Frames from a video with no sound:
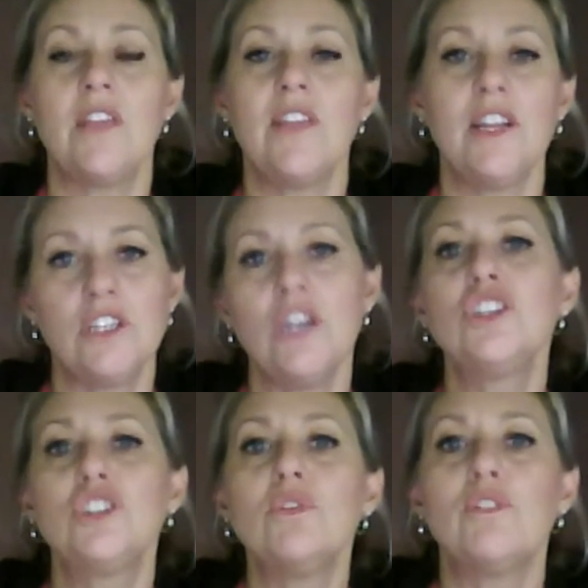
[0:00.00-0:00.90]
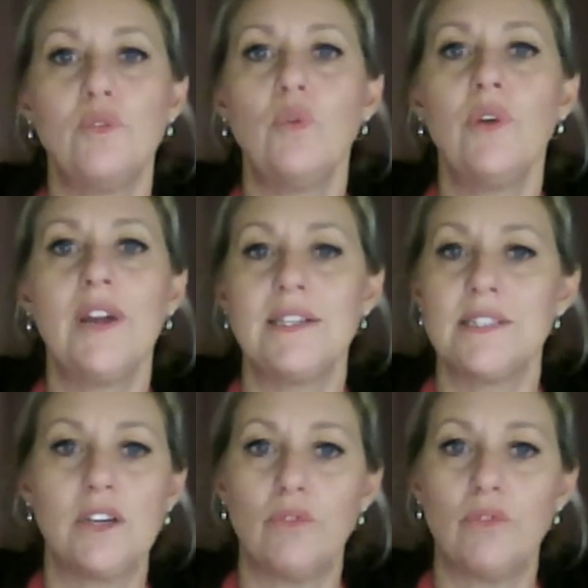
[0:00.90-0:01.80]
They don't do it four days
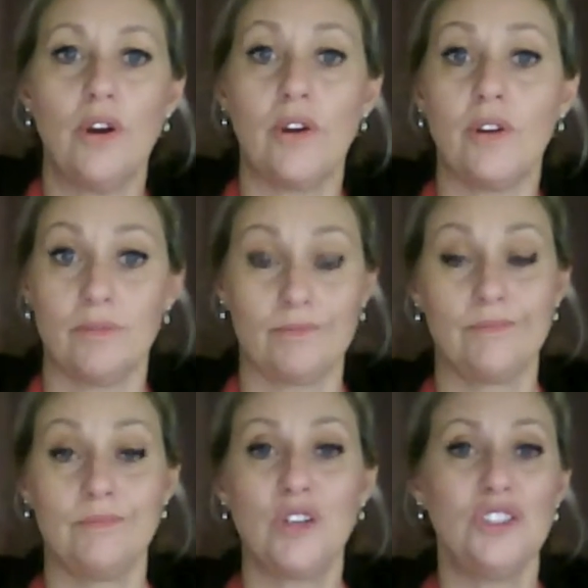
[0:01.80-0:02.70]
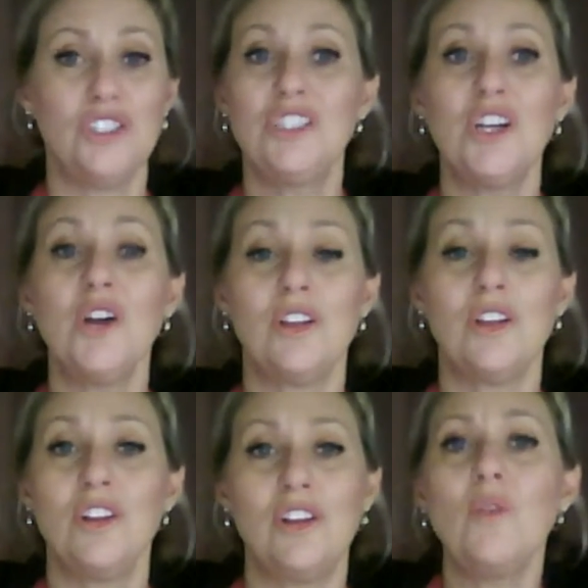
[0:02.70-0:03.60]
in a row because you don't
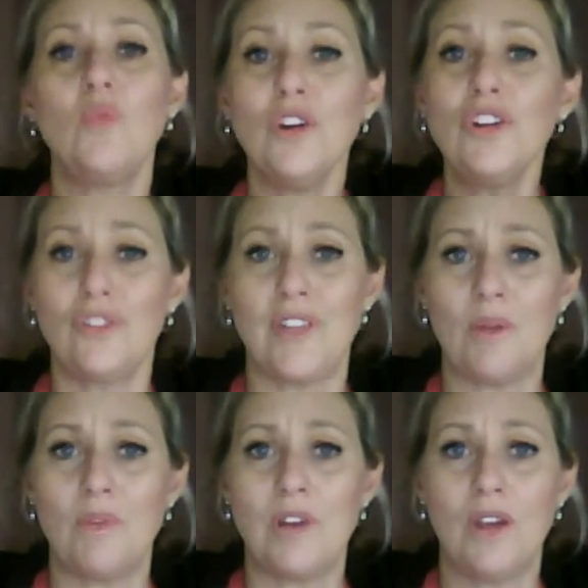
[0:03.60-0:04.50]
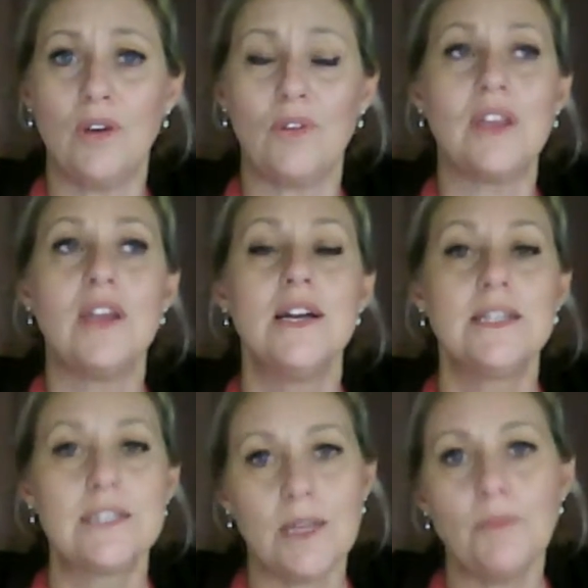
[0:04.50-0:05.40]
you don't want to do that when you're healthy.
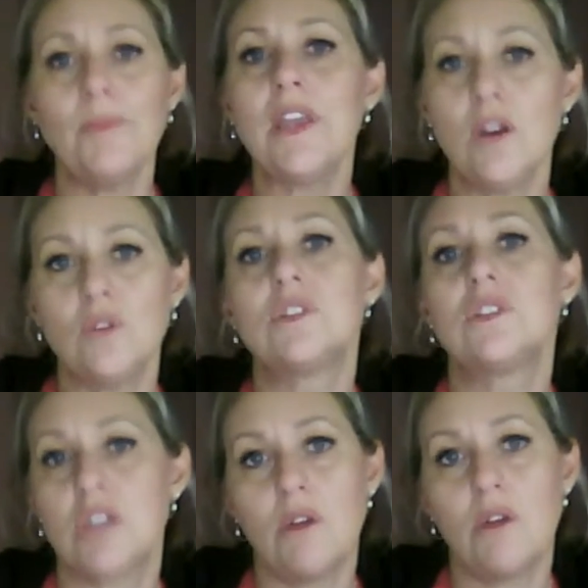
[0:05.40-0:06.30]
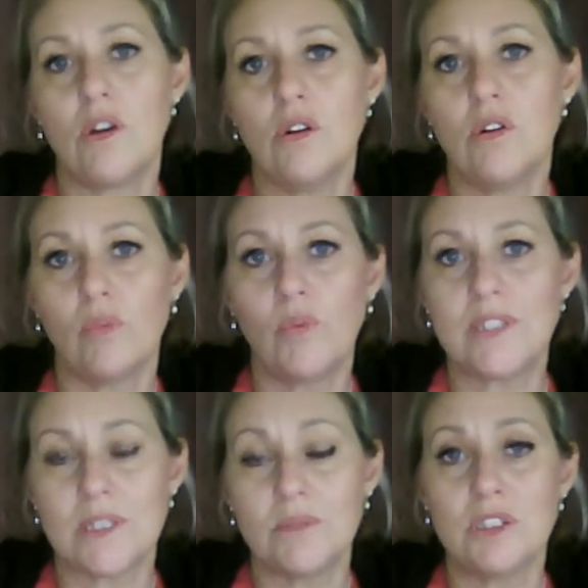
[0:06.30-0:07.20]
Something else is going on when
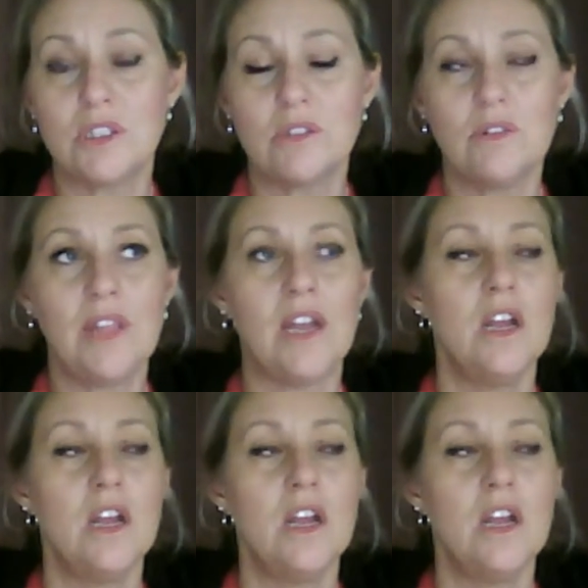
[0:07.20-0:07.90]
someone's doing that.